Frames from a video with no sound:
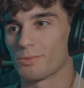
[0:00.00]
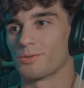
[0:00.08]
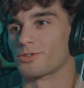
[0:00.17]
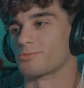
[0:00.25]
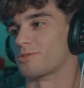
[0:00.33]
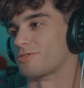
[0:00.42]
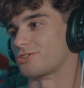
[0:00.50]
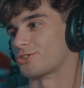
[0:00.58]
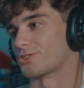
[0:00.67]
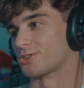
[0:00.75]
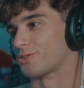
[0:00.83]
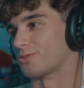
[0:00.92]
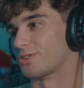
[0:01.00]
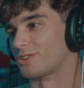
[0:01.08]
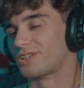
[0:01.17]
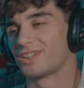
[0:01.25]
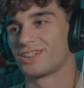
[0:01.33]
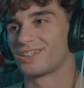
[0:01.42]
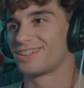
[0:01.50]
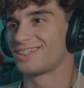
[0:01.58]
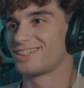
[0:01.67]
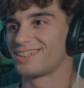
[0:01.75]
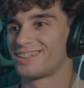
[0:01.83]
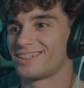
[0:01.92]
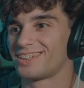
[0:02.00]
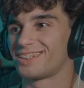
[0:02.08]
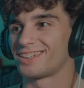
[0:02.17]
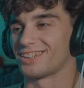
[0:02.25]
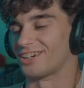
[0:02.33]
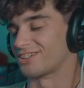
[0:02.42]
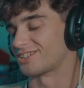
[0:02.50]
this movie's just over. No, it's